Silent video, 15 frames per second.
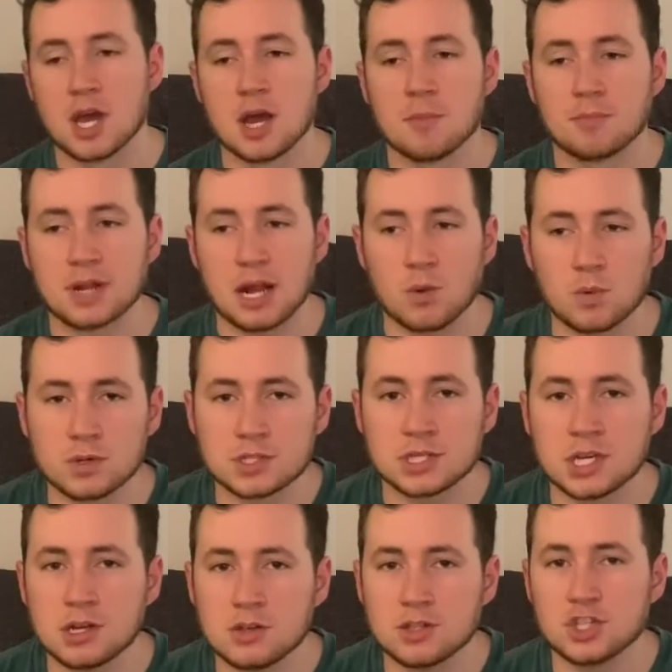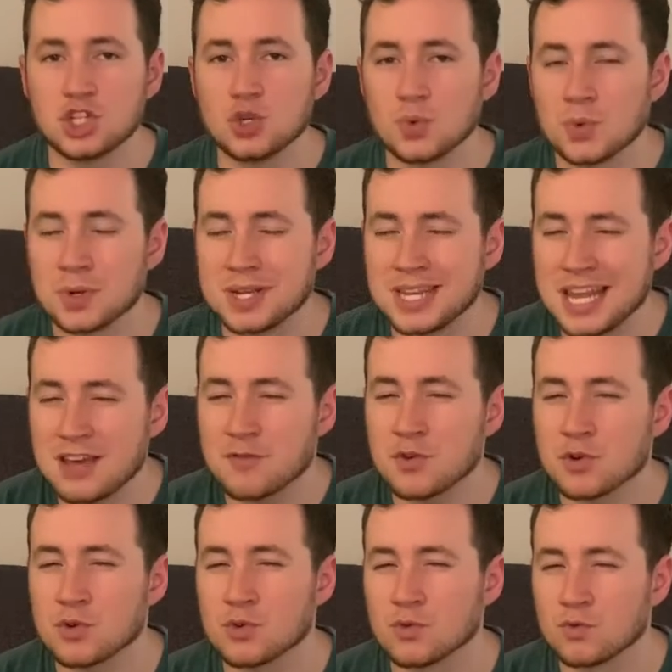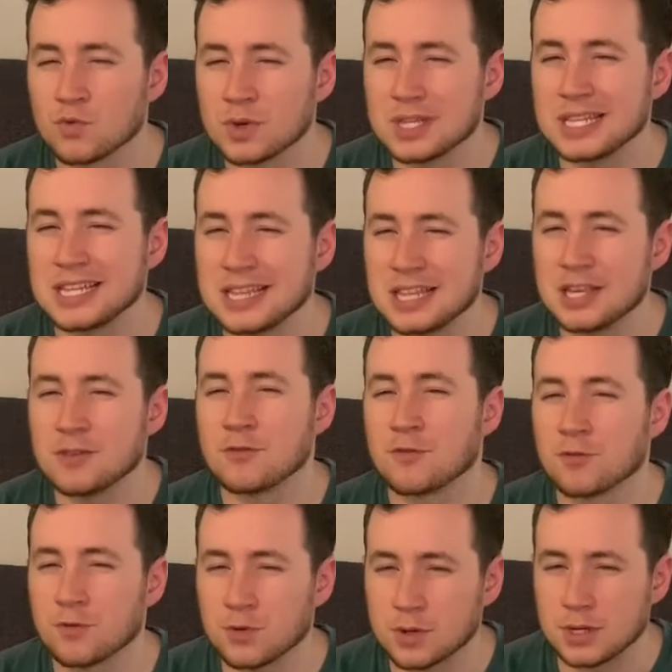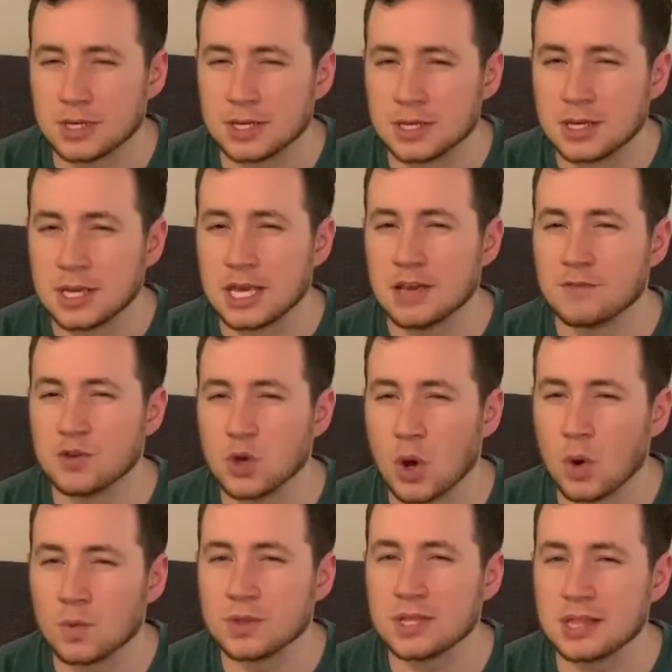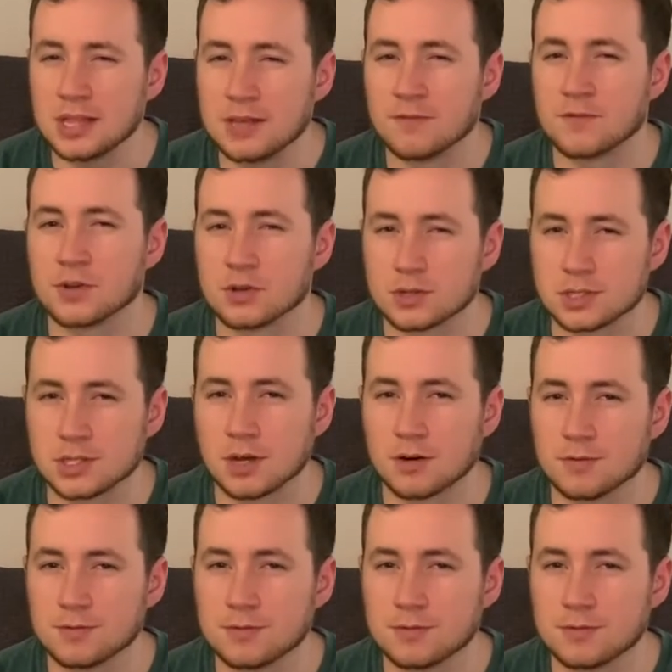But I will tell you that you will never really live free if you only live for yourself.